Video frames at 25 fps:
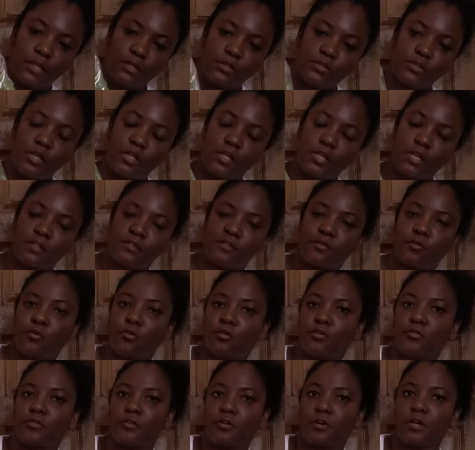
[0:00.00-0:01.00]
So this
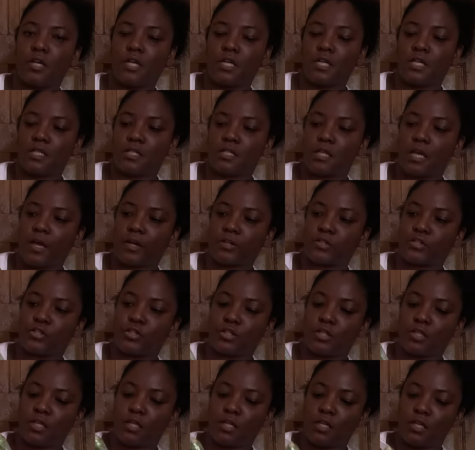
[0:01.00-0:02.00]
okra is
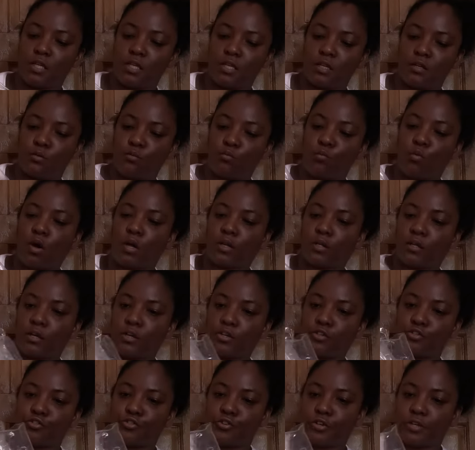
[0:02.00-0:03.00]
actually one
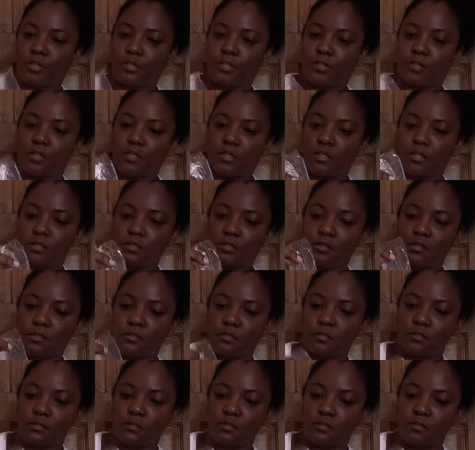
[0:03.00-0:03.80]
hundred dollars,